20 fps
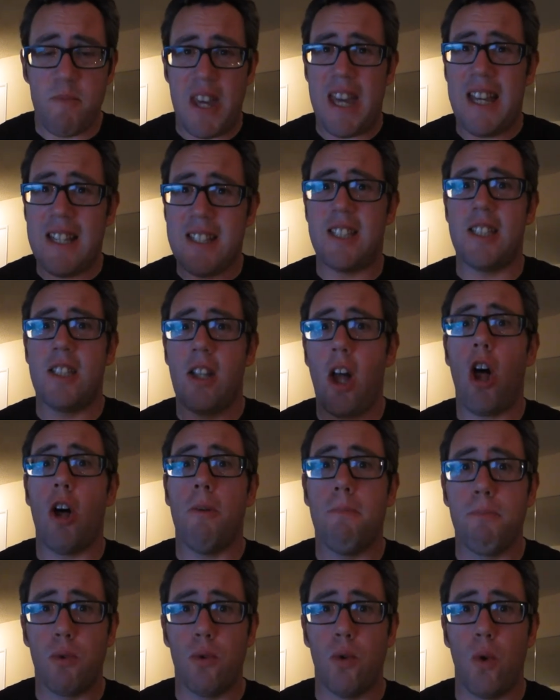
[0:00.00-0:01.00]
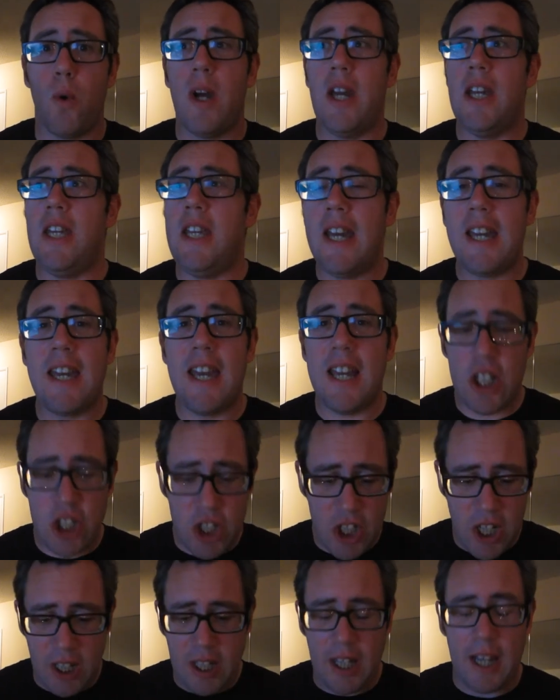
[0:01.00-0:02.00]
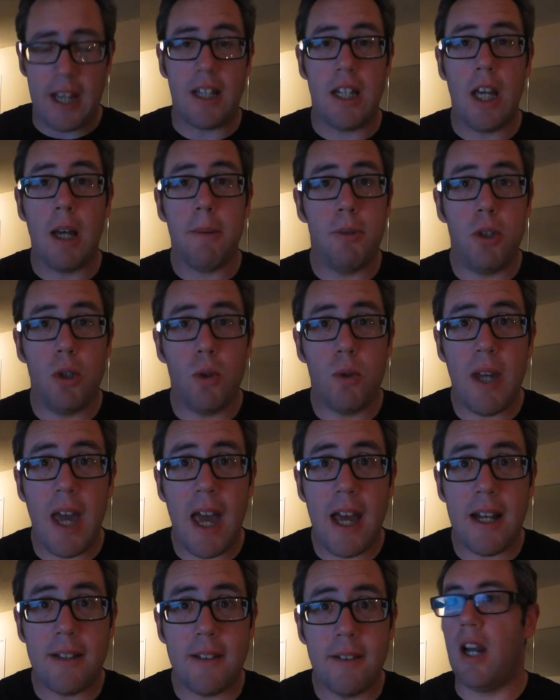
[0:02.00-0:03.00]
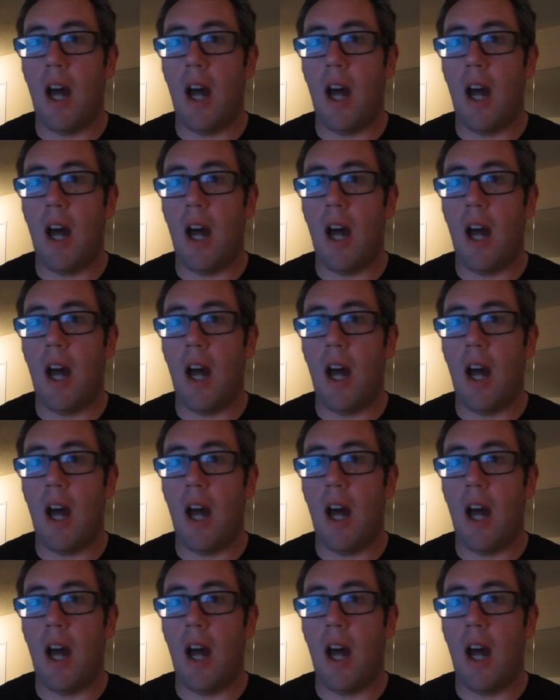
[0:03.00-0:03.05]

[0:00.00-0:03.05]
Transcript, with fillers: Install brew. You get shit like wget,